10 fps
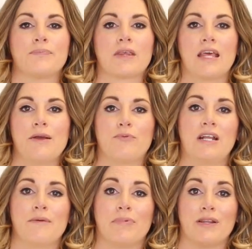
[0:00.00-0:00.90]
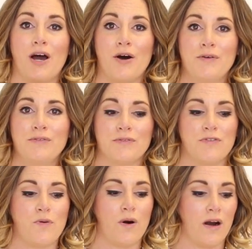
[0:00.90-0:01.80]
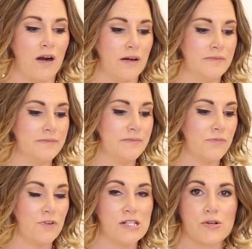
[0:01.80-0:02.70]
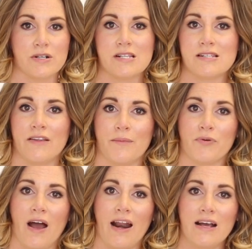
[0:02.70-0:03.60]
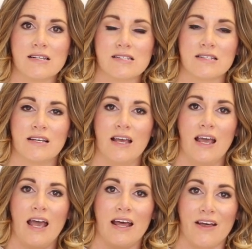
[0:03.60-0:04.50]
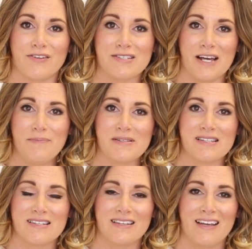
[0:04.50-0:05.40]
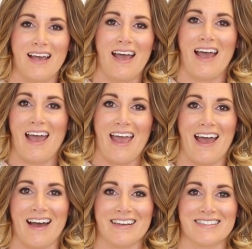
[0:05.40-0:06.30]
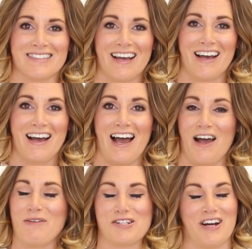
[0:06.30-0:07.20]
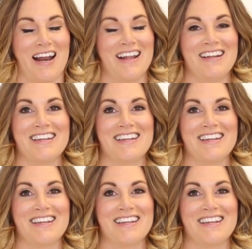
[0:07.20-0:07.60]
Keep reading below for resources on the products and other tips. And I'm not sure how to end